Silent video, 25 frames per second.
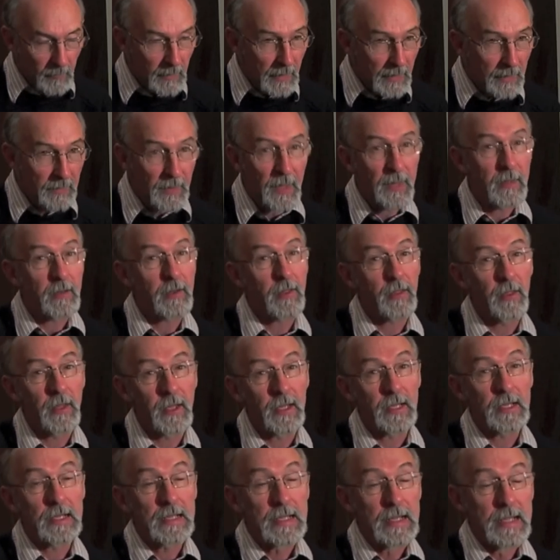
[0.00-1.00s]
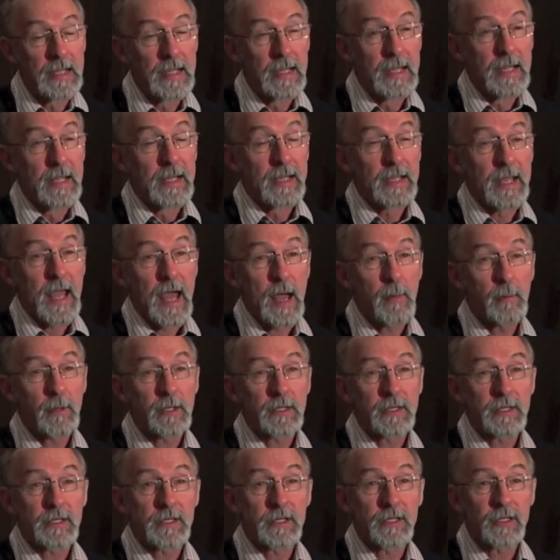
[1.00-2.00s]
Another thing,
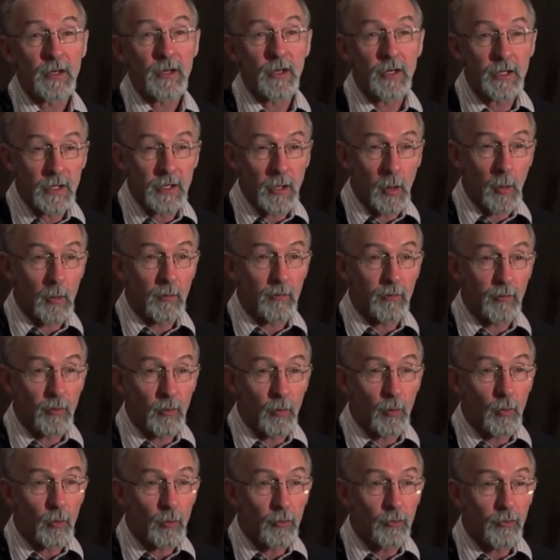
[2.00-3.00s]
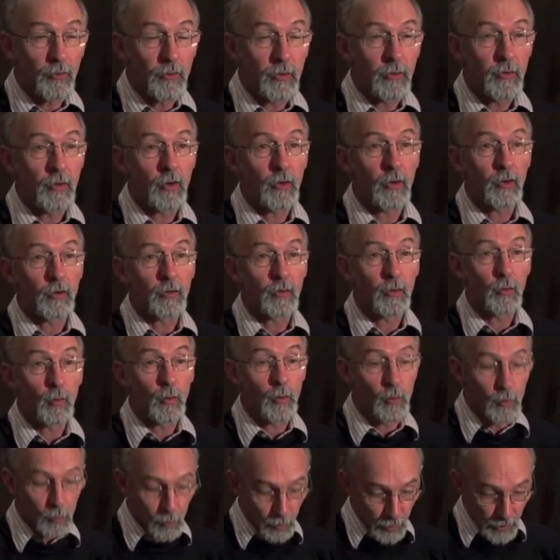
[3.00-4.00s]
carpet's designed to go on floors, not onto
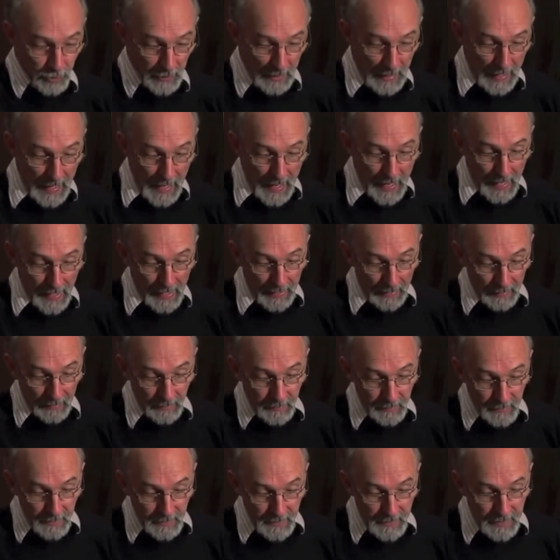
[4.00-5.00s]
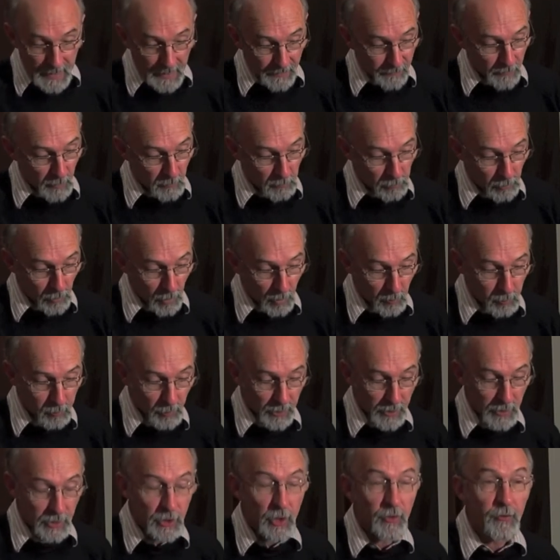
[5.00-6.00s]
walls, and it doesn't have an
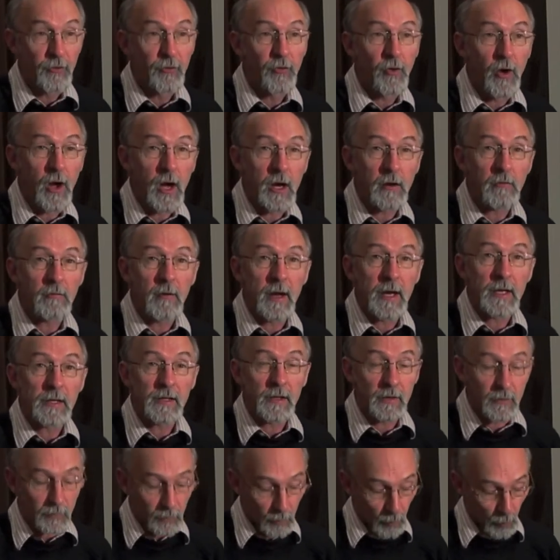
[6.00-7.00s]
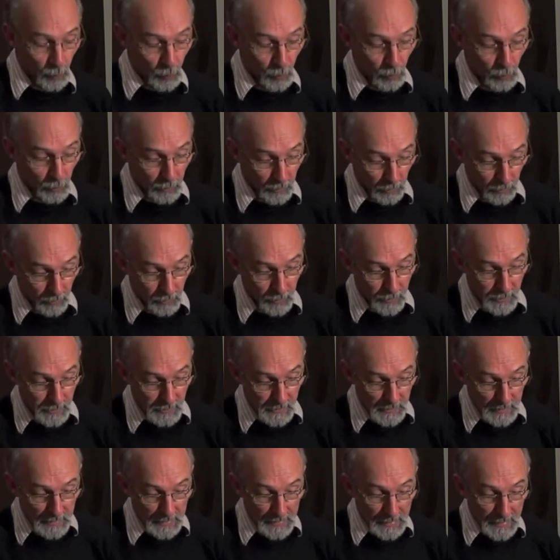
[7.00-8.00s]
appropriate fire rating for wall use,
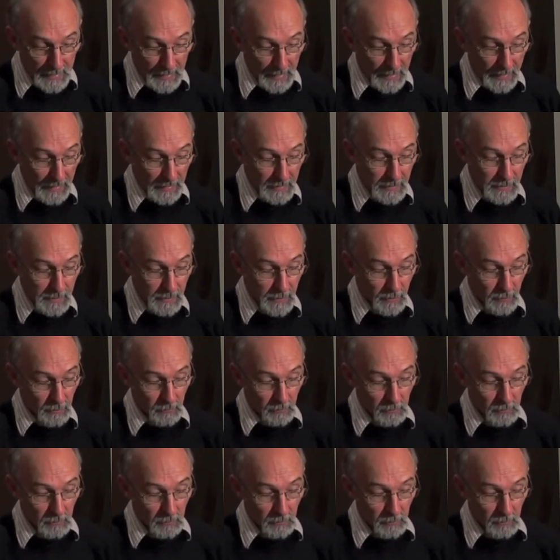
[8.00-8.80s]
and so